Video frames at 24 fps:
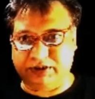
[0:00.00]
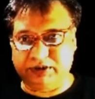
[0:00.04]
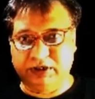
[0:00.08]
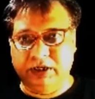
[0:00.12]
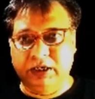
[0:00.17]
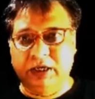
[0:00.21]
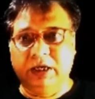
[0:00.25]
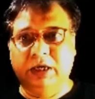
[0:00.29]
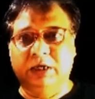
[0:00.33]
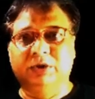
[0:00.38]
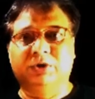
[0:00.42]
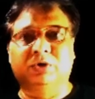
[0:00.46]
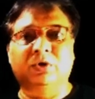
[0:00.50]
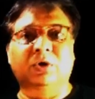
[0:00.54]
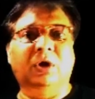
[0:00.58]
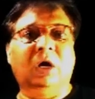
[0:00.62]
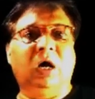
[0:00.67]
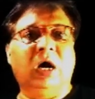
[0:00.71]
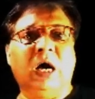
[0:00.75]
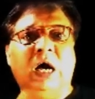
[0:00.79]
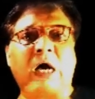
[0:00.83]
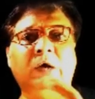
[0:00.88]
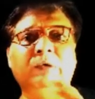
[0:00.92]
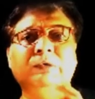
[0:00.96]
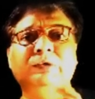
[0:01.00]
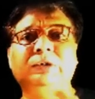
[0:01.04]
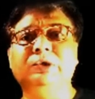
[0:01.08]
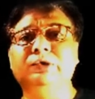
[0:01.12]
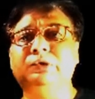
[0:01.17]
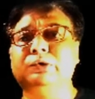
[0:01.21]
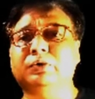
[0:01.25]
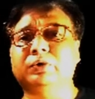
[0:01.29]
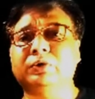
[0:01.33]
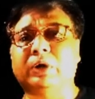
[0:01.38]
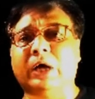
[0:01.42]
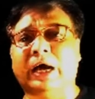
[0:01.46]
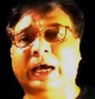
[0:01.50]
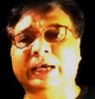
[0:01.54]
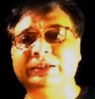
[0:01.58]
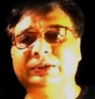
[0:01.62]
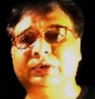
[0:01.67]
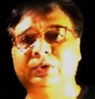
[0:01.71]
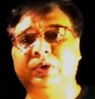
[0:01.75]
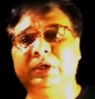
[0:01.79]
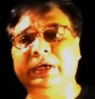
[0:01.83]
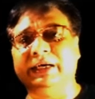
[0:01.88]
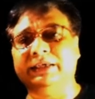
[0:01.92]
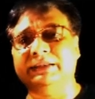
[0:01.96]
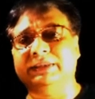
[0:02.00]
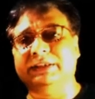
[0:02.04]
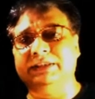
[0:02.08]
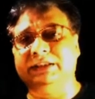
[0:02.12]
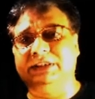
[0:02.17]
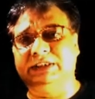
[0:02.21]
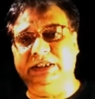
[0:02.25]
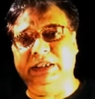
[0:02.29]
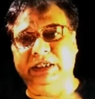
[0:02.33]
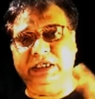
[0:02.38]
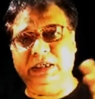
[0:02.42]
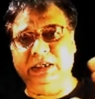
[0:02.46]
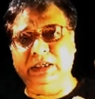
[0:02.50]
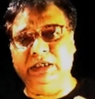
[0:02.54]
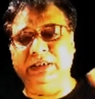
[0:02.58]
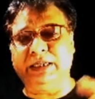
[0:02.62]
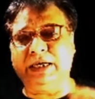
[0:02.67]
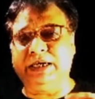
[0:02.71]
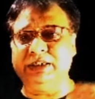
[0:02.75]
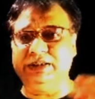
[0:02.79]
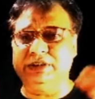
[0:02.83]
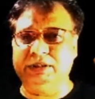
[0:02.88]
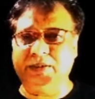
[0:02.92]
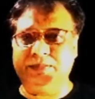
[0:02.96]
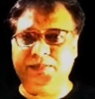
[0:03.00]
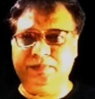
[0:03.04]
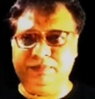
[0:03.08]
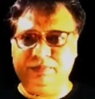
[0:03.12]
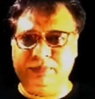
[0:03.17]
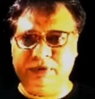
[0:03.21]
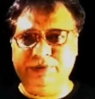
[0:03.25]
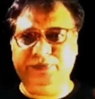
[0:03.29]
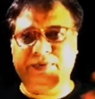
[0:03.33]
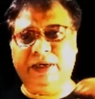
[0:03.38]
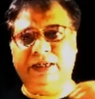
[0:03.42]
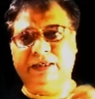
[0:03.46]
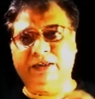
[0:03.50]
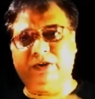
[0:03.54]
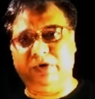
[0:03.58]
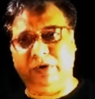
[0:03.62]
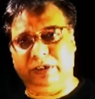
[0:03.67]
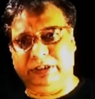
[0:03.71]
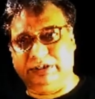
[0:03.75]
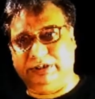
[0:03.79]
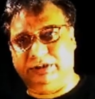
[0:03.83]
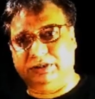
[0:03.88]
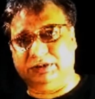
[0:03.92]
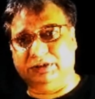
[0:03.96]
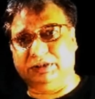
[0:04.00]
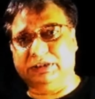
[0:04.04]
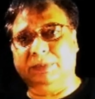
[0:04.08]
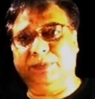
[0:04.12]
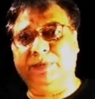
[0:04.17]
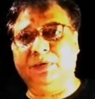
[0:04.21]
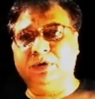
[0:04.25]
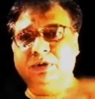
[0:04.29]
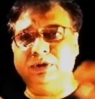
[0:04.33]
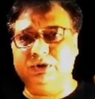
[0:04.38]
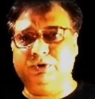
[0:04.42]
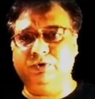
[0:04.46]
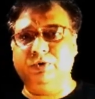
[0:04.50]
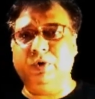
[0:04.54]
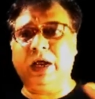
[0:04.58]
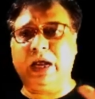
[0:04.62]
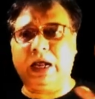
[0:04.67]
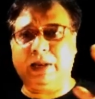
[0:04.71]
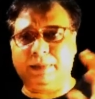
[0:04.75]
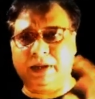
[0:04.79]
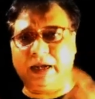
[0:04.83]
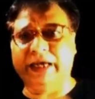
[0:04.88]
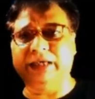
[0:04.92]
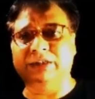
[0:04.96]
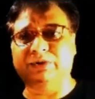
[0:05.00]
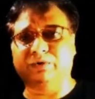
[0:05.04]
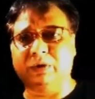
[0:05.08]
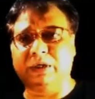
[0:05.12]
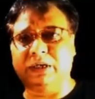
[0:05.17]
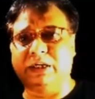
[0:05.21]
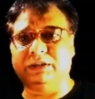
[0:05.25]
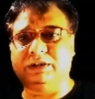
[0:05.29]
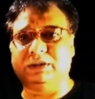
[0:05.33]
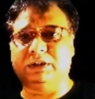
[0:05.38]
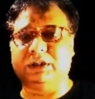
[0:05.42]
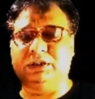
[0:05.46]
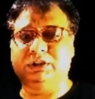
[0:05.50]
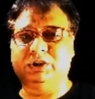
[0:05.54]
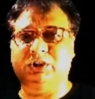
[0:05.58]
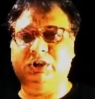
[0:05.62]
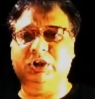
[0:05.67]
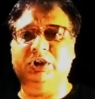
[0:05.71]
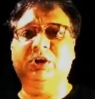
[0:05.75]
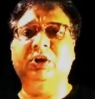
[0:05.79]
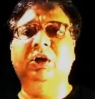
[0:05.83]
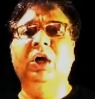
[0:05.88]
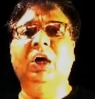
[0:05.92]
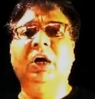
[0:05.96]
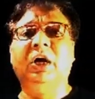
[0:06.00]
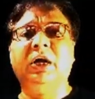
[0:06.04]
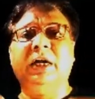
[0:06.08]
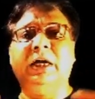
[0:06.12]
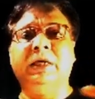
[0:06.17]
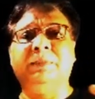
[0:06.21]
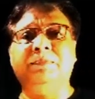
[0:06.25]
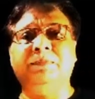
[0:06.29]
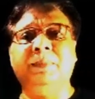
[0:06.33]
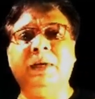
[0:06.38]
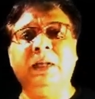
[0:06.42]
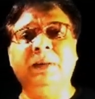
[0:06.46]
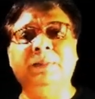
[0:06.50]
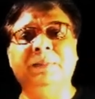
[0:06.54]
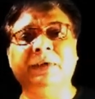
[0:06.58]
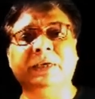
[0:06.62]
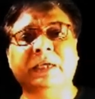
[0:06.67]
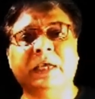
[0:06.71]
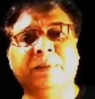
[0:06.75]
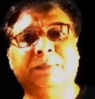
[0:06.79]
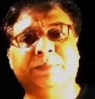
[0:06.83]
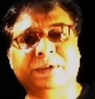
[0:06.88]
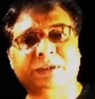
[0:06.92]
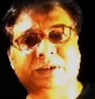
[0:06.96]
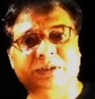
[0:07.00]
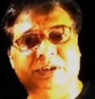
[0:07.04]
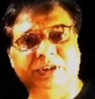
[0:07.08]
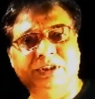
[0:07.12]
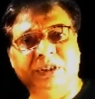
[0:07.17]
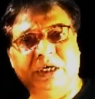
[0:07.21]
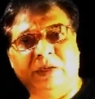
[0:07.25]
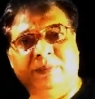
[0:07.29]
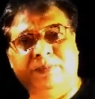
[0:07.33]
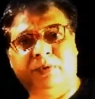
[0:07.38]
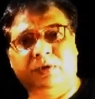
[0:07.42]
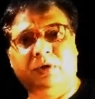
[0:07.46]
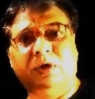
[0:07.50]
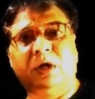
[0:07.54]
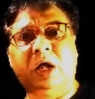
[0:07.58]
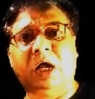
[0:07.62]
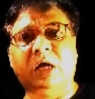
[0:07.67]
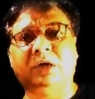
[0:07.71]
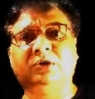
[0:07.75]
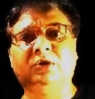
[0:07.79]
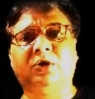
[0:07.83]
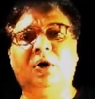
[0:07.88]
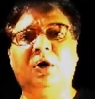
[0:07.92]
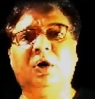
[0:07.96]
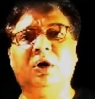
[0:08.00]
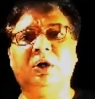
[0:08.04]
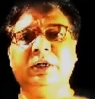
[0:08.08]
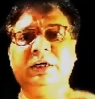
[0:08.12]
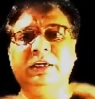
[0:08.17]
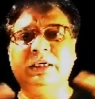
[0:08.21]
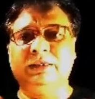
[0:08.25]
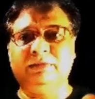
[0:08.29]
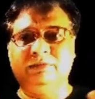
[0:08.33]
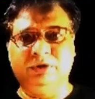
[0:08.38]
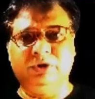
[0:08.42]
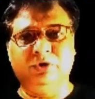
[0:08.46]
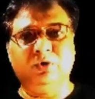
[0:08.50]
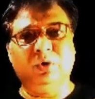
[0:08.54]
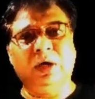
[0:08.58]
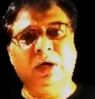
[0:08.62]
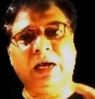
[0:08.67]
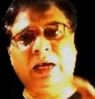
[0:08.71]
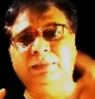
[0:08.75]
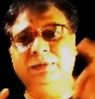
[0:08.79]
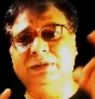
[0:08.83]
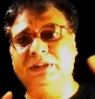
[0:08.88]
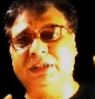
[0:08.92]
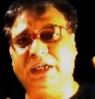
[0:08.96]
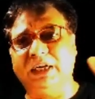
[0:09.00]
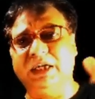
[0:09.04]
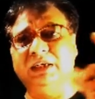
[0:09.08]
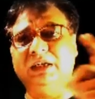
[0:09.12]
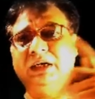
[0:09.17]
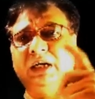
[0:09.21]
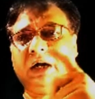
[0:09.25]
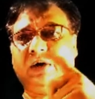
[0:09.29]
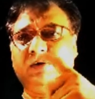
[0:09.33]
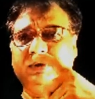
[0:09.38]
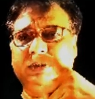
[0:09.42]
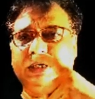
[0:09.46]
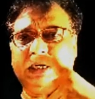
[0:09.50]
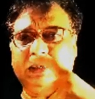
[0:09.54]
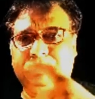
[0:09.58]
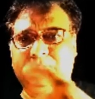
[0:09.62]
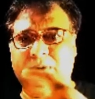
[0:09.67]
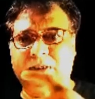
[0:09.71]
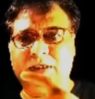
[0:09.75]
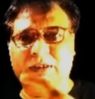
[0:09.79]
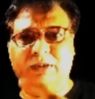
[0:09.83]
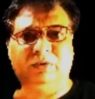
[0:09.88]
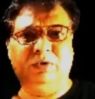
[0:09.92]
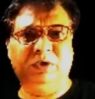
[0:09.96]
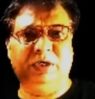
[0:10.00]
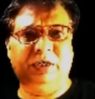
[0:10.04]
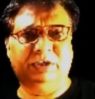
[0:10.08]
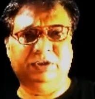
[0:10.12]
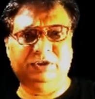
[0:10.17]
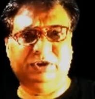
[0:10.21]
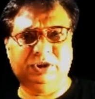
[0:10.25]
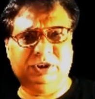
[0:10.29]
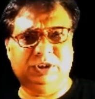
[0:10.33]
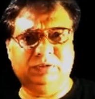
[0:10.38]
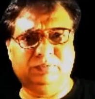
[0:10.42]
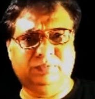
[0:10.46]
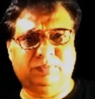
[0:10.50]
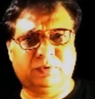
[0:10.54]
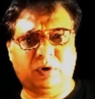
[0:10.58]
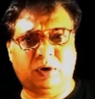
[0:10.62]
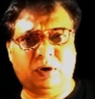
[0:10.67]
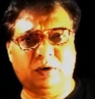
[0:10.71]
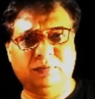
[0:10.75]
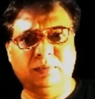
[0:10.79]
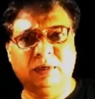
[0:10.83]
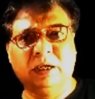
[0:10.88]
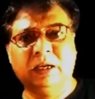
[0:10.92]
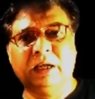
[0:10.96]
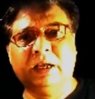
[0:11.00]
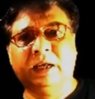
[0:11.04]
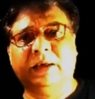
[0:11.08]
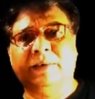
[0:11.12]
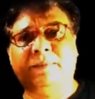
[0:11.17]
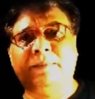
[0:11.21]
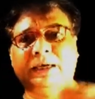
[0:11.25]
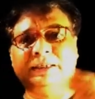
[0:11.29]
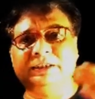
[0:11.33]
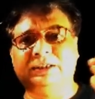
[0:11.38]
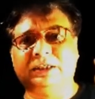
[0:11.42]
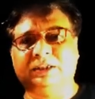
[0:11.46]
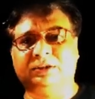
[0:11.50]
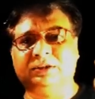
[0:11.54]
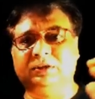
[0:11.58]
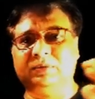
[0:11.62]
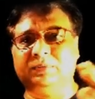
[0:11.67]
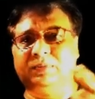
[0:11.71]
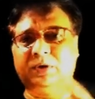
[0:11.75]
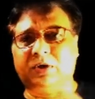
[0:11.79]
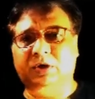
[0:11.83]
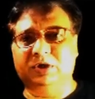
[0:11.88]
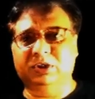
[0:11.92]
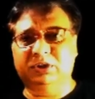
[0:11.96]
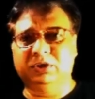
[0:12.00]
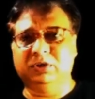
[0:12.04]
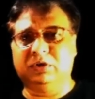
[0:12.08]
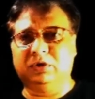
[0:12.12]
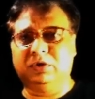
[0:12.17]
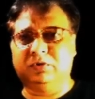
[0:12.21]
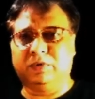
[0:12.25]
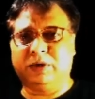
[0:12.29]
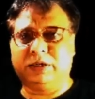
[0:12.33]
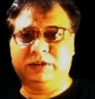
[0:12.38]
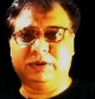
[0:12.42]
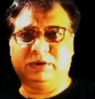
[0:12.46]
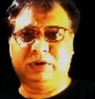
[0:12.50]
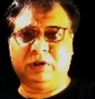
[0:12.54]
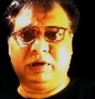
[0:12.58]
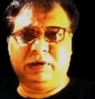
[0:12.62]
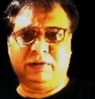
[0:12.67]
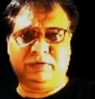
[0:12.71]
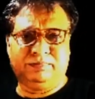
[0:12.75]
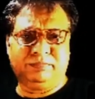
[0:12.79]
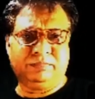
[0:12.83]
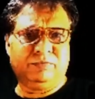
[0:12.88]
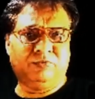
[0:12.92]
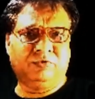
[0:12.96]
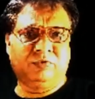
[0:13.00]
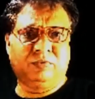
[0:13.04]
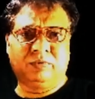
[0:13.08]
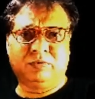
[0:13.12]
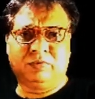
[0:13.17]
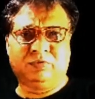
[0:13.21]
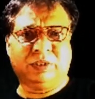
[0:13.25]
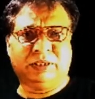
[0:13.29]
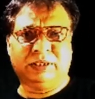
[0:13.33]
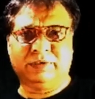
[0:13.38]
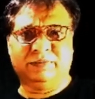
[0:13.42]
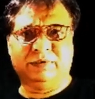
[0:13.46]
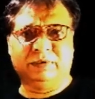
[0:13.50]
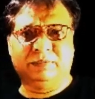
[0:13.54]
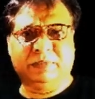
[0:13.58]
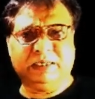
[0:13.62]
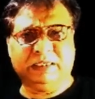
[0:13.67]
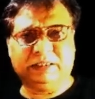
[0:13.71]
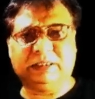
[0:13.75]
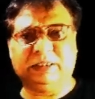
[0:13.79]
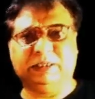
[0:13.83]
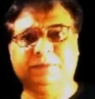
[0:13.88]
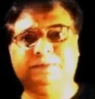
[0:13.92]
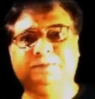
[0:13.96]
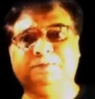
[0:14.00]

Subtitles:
So how do you isolate the gene? That is the different question. Suppose you have isolated a gene. It may be a PCR product, or you have screened out that particular gene by Southern blotting or whatever method.